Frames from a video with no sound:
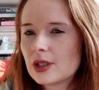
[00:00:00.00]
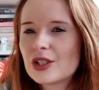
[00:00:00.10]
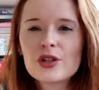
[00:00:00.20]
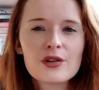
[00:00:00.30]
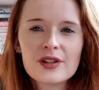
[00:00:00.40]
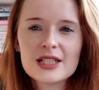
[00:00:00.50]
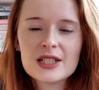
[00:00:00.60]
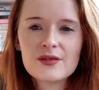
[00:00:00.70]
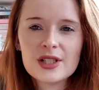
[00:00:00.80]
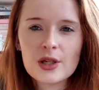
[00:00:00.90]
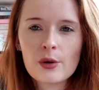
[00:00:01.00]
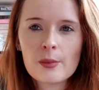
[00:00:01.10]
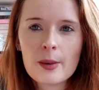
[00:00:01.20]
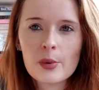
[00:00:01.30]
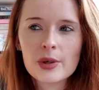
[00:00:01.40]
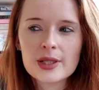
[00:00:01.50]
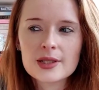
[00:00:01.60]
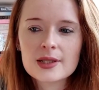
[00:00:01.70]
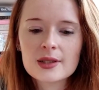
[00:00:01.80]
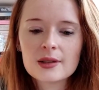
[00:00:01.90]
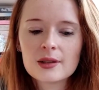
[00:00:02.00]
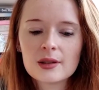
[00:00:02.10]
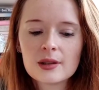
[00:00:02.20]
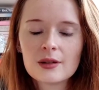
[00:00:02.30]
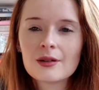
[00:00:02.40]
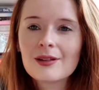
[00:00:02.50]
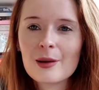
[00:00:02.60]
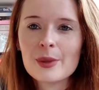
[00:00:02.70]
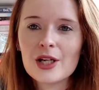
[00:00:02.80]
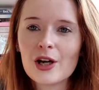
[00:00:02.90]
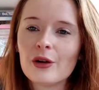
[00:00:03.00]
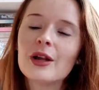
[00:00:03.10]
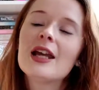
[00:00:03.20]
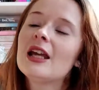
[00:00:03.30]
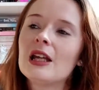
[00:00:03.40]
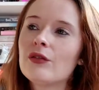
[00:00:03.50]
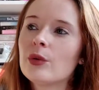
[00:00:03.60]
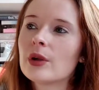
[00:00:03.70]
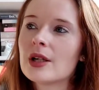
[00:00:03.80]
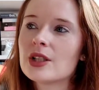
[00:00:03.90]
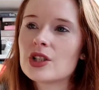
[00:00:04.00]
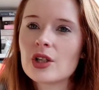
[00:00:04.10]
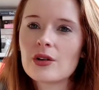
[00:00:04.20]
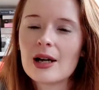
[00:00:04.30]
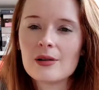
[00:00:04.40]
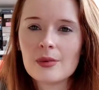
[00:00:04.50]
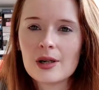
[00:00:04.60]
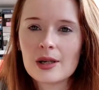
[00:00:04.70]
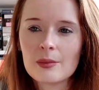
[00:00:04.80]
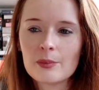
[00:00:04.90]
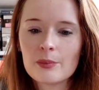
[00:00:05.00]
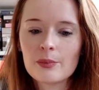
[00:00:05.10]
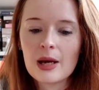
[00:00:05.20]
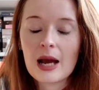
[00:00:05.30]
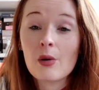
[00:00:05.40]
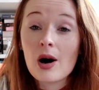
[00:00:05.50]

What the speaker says: I don't know if I did a video on my points. Let me know. If you would like to know how